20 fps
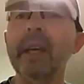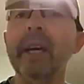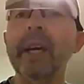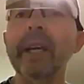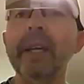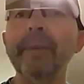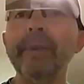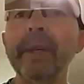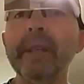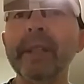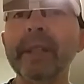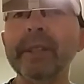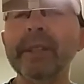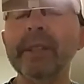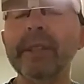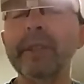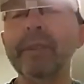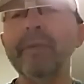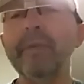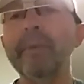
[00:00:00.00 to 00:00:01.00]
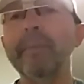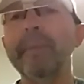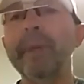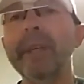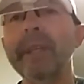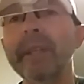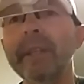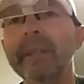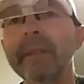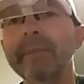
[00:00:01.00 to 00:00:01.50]
Anyway, that's enough from
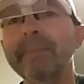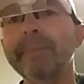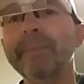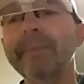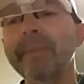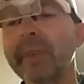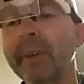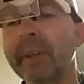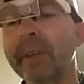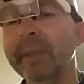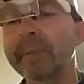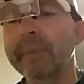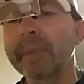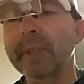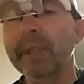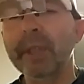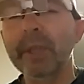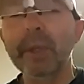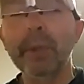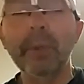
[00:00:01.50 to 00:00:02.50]
me. I'm going to